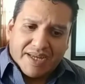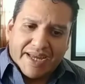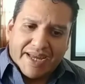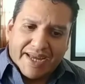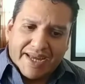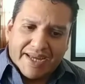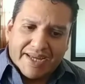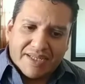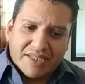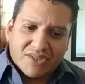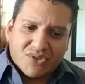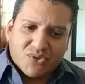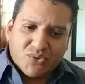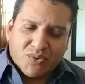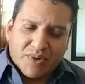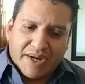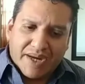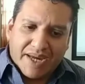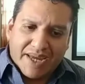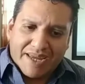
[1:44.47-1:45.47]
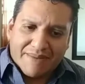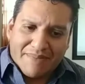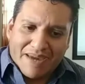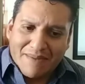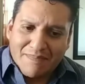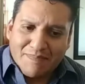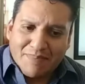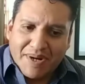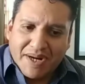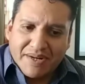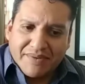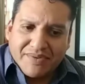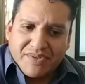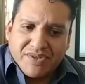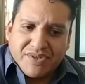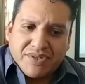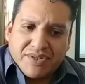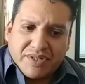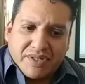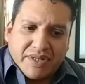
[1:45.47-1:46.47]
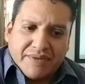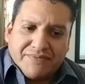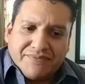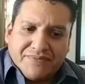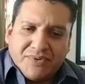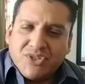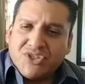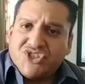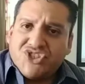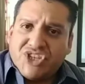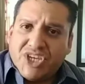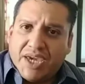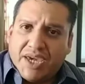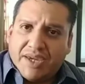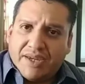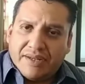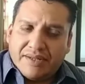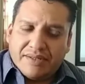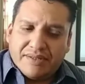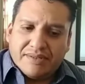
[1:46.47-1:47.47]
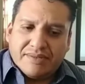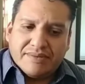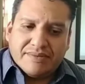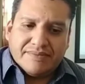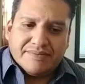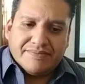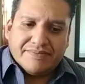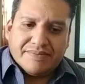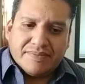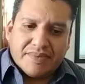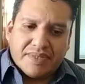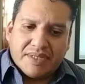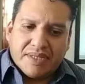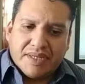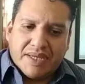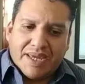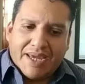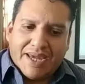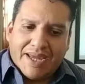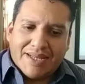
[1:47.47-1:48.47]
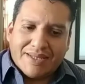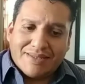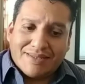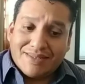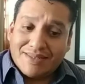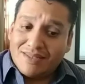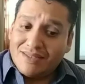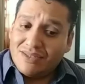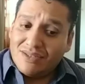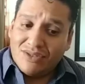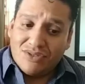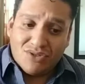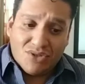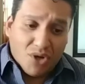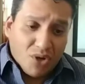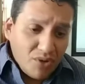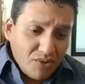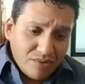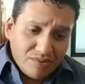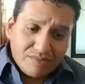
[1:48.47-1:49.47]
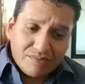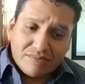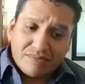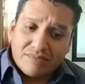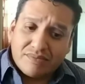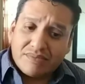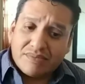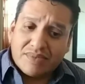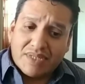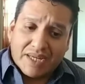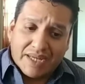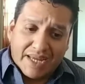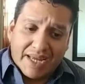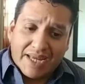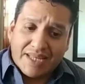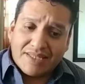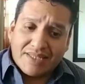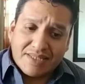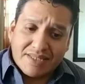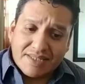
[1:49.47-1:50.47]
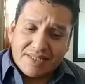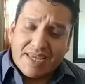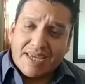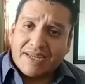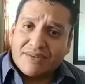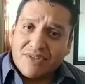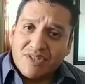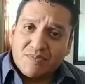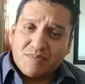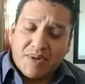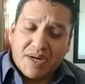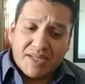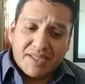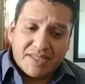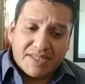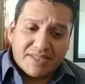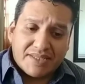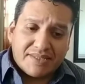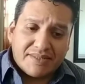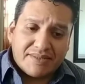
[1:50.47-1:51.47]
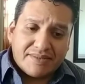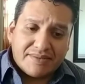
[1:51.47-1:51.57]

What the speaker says: Am I part of your food chain?" And said, "No." Again, the snake responded.